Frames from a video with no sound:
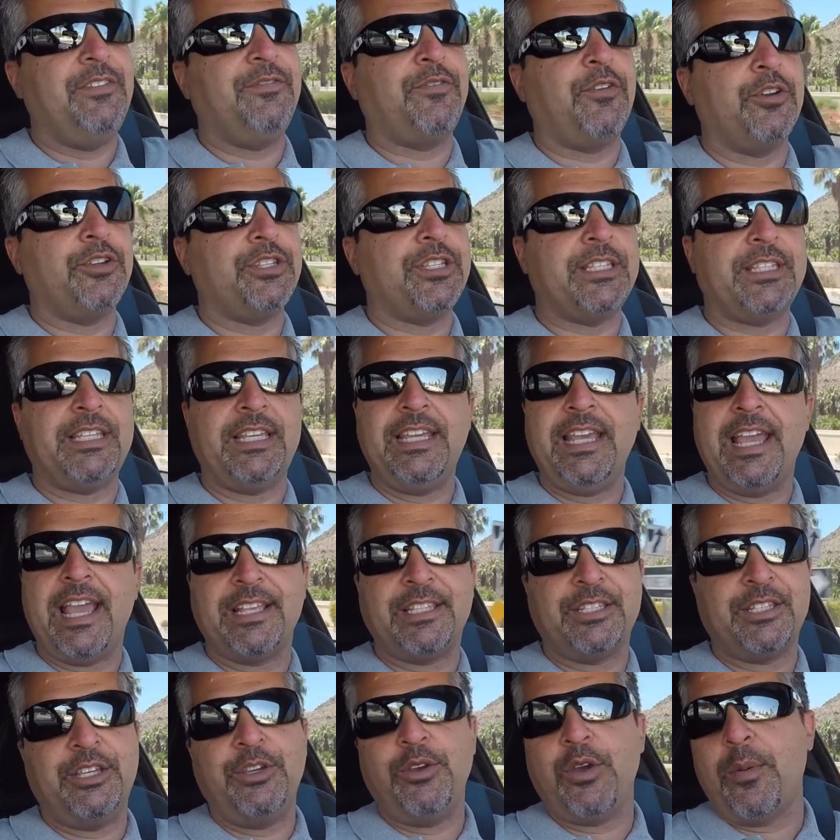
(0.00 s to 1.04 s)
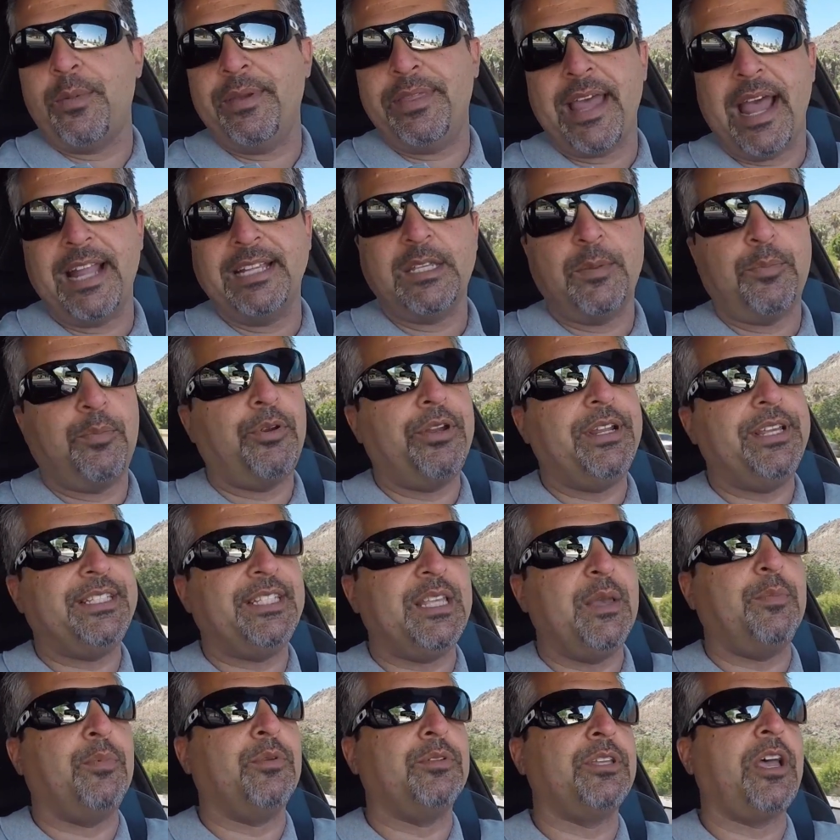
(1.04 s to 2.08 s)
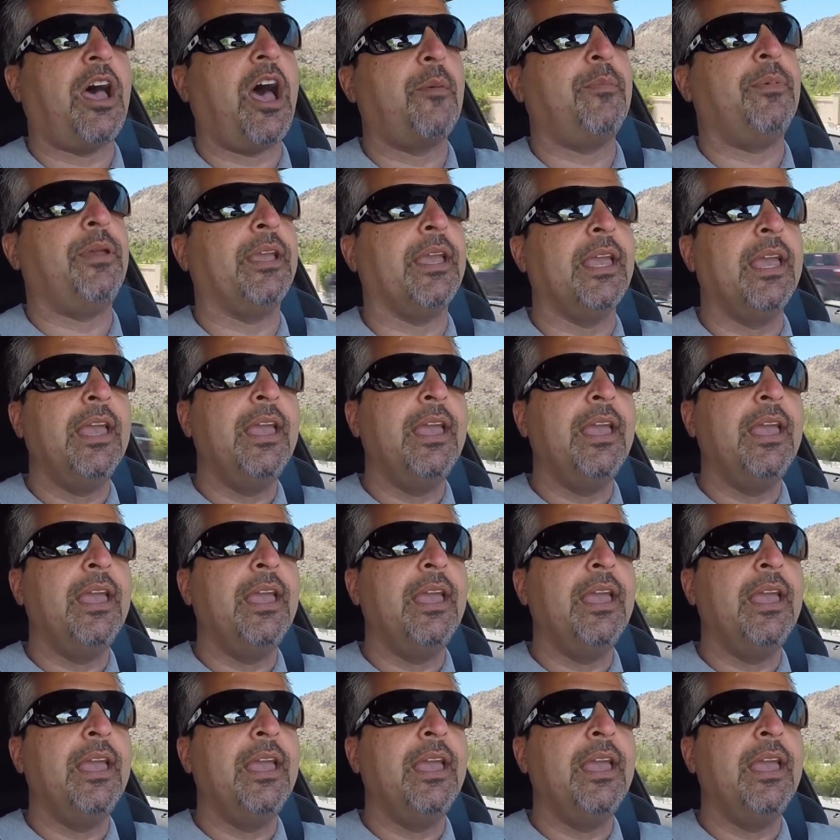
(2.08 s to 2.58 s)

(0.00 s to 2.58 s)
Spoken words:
versus ESQ, I mean, that's a pretty simple topic.